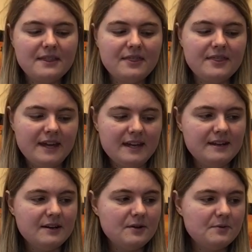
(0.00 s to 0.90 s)
then
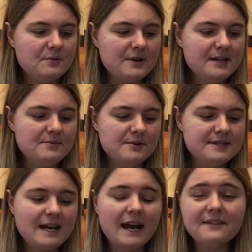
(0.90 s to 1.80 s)
we would
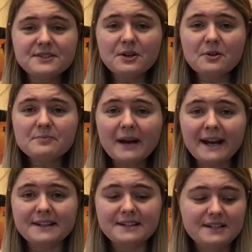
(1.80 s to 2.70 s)
have to go
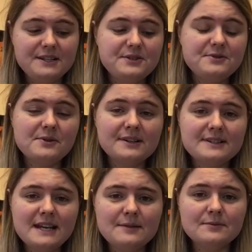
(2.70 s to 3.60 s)
back to our table.